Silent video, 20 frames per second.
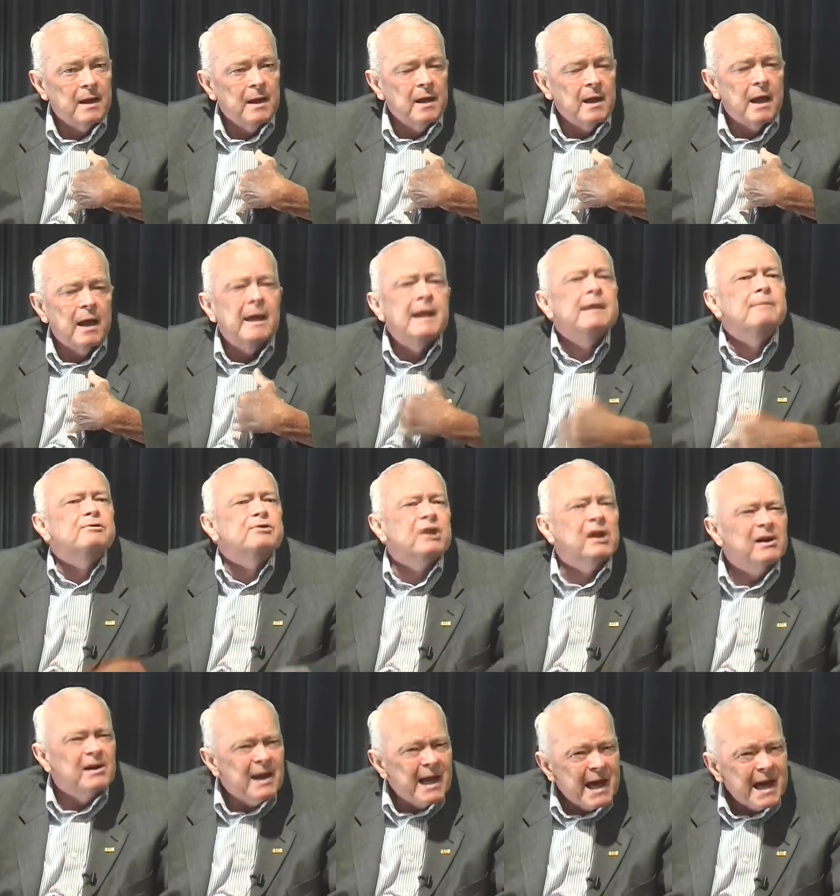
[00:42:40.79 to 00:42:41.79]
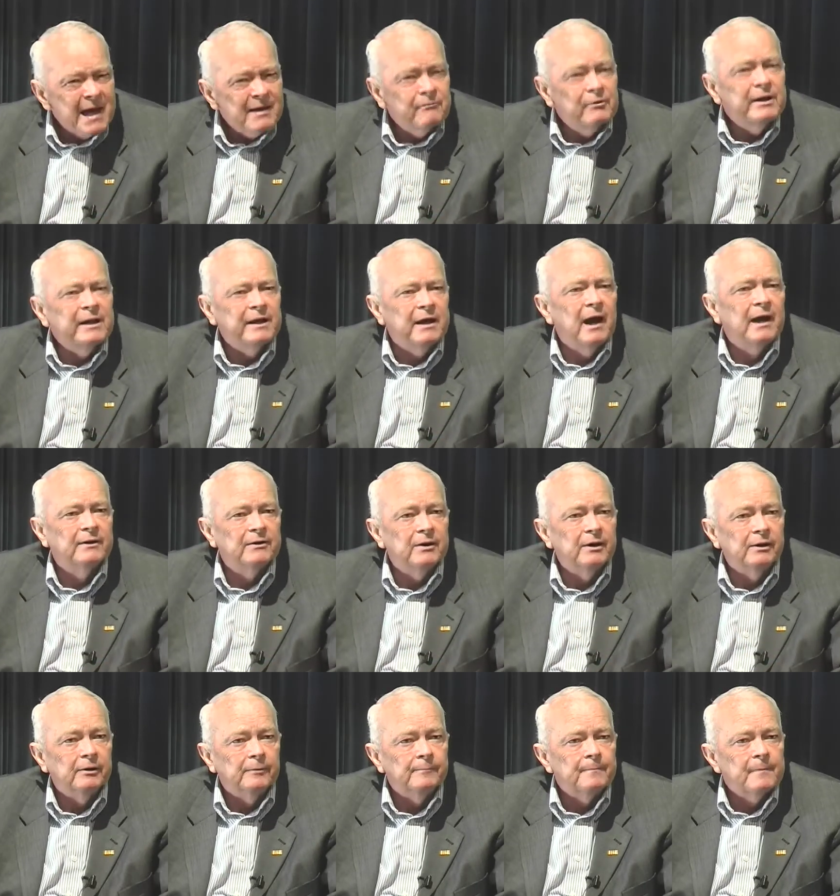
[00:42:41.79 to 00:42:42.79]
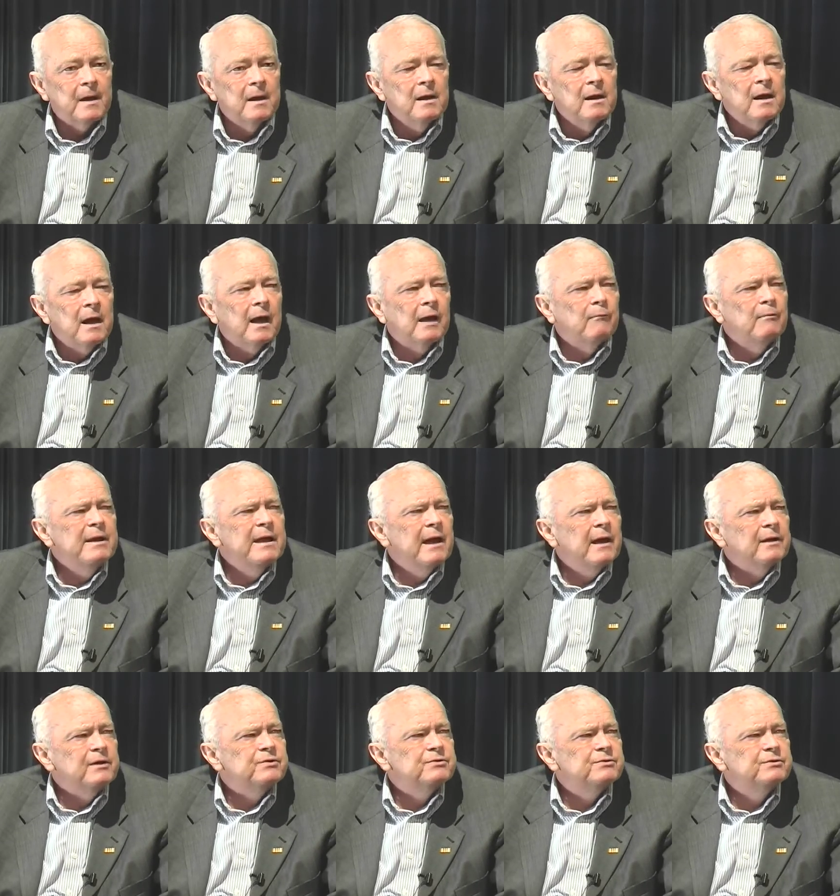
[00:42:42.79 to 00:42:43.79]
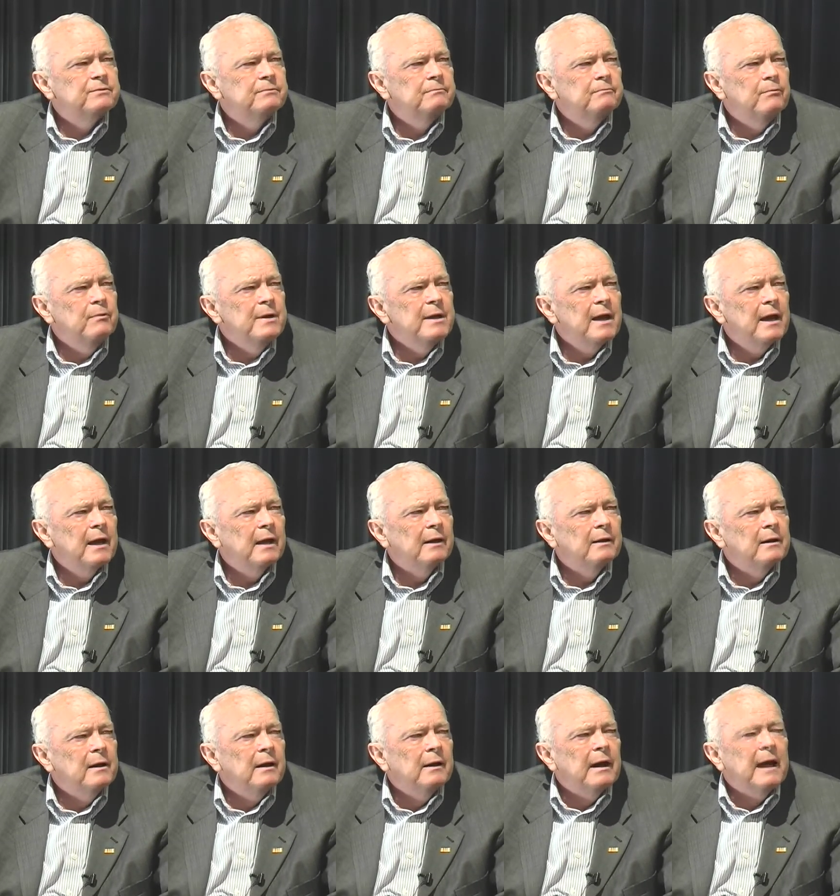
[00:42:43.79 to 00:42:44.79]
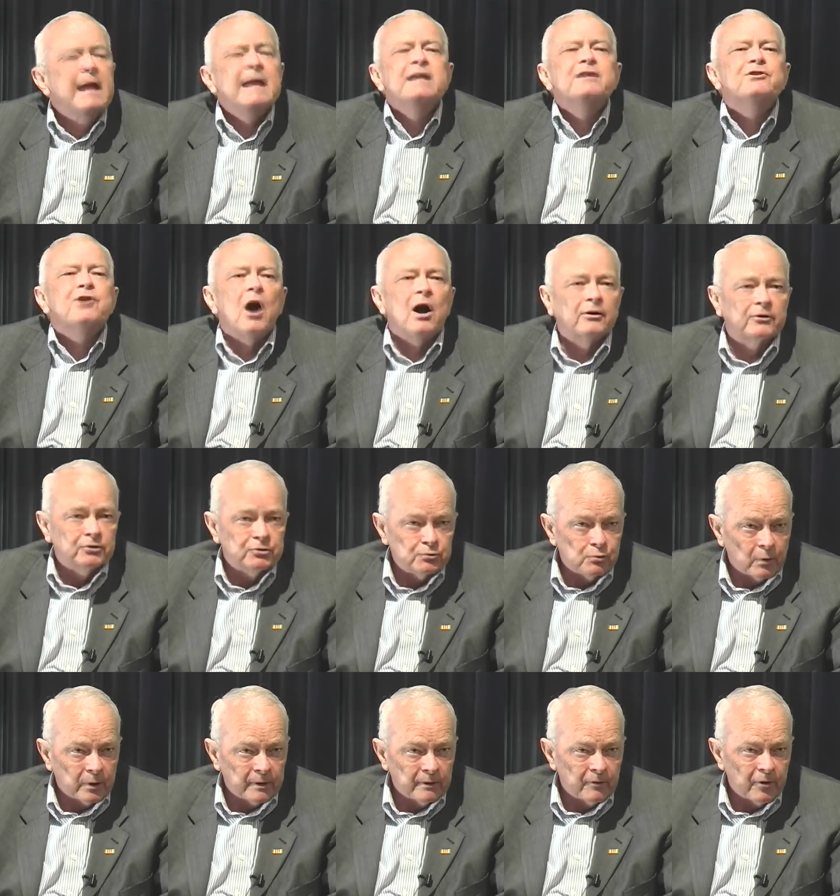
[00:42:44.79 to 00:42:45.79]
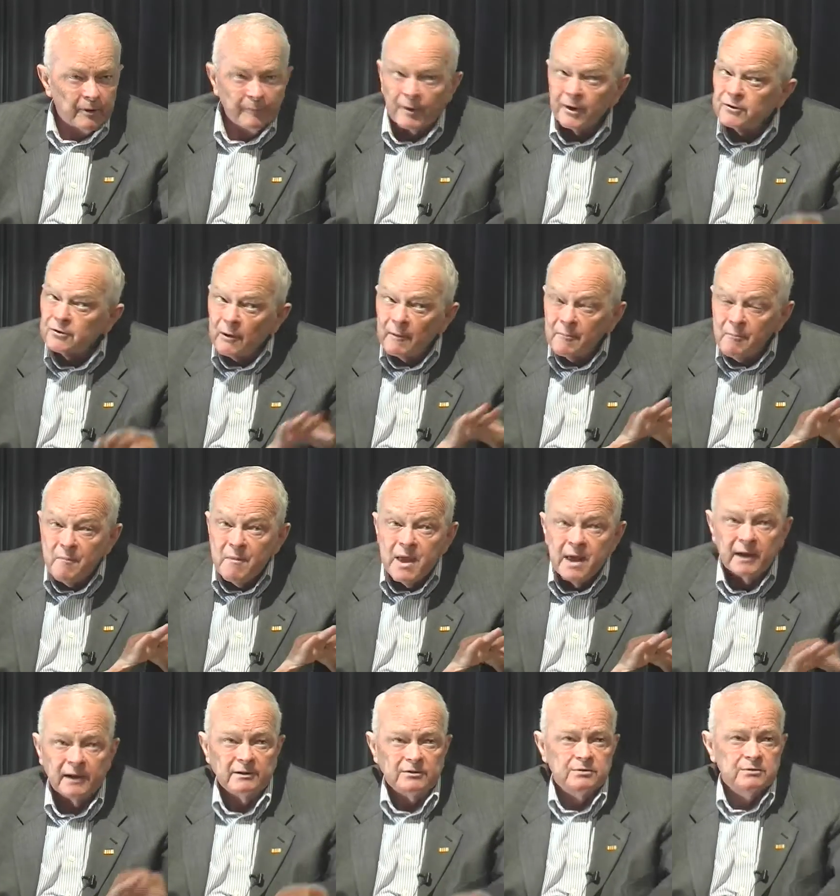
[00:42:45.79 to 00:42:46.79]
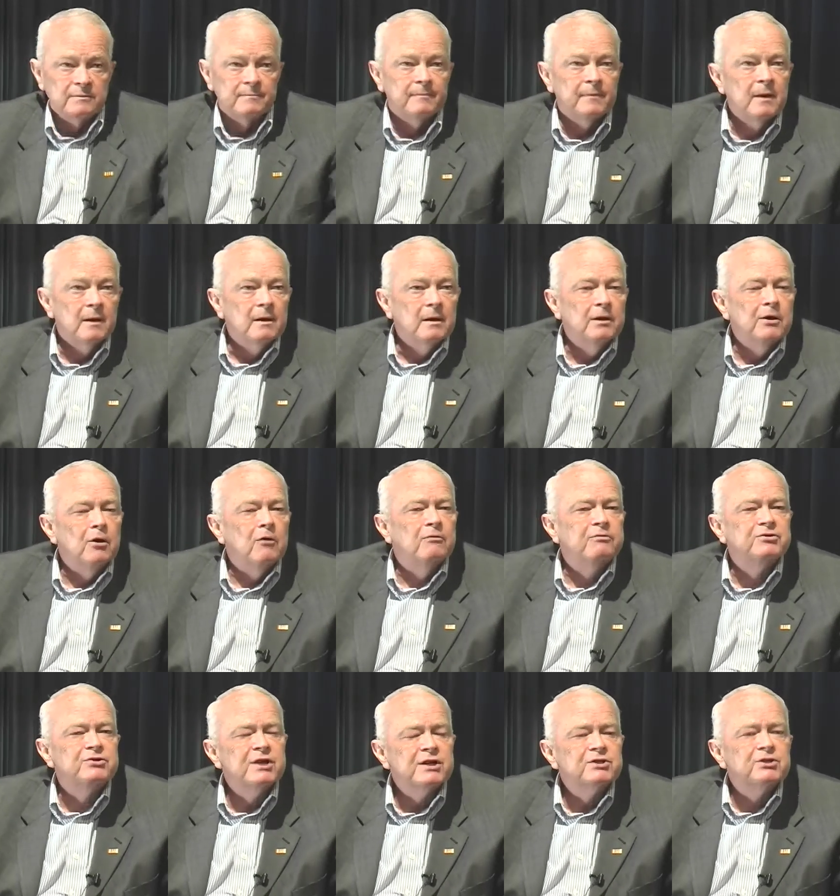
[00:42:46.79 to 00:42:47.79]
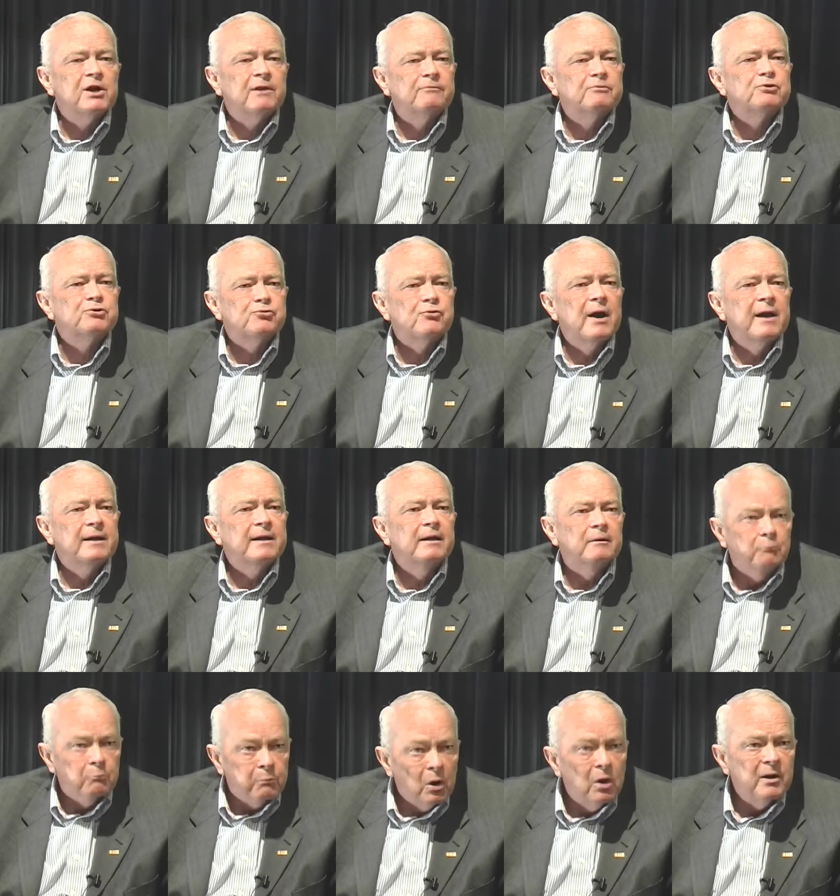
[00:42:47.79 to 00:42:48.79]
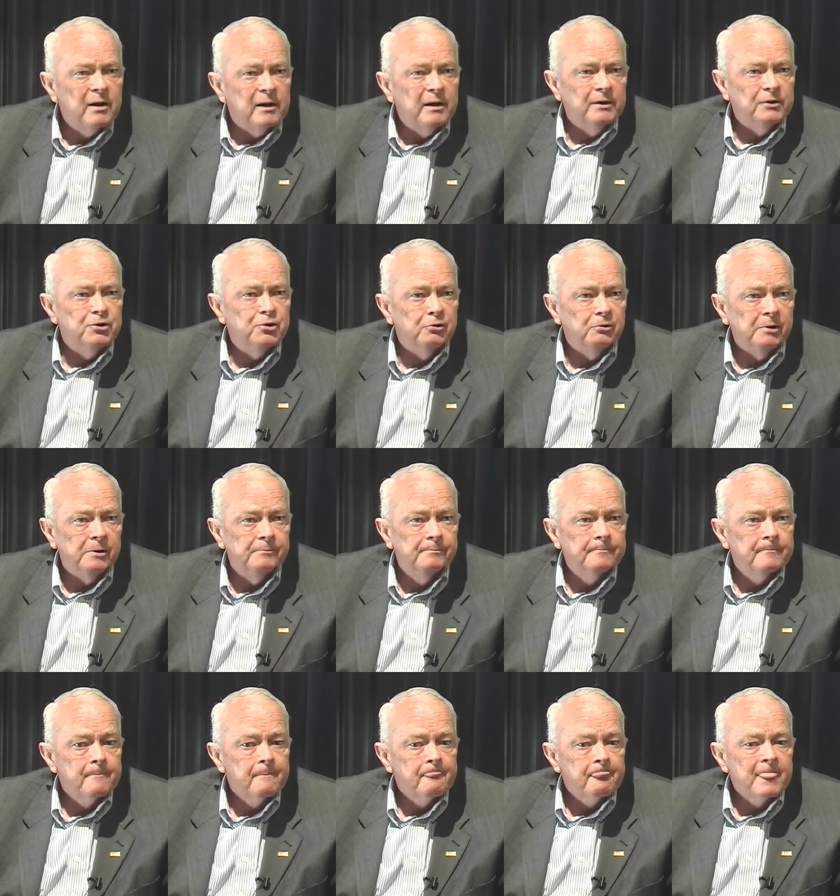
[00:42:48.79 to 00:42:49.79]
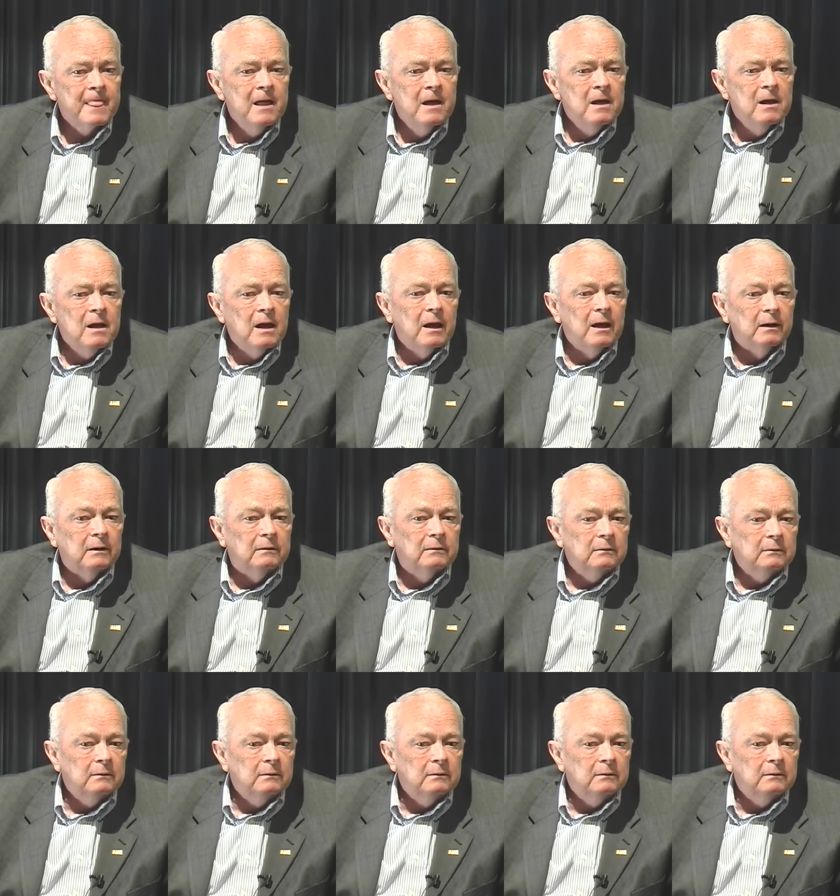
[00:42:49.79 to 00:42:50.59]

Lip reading: And he was alive when he got there. And we had 8 doctors working on him, I'm not talking medics. You know, 6 of us trying to get blood into him. And